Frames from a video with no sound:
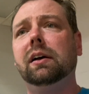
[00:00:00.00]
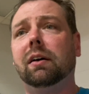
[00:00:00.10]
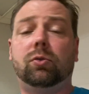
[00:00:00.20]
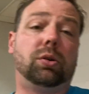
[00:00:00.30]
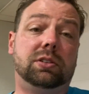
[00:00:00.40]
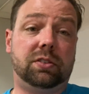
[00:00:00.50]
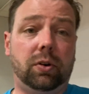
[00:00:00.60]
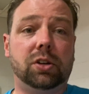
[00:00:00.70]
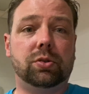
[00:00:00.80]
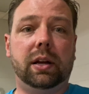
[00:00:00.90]
Of course it's
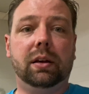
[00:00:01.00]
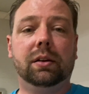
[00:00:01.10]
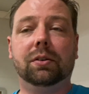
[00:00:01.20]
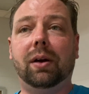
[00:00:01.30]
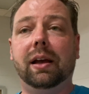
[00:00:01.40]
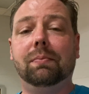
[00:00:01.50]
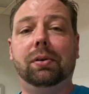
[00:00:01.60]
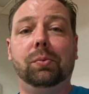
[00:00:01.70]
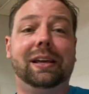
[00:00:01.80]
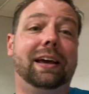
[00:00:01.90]
frustrating, right?
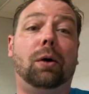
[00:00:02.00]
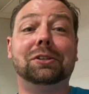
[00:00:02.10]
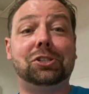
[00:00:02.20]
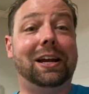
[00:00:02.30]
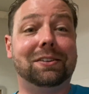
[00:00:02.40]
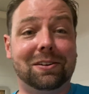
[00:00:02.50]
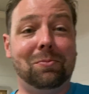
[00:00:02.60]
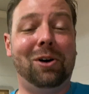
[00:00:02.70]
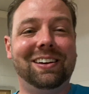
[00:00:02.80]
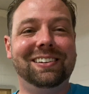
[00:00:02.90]
But we can't always change
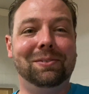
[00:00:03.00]
someone.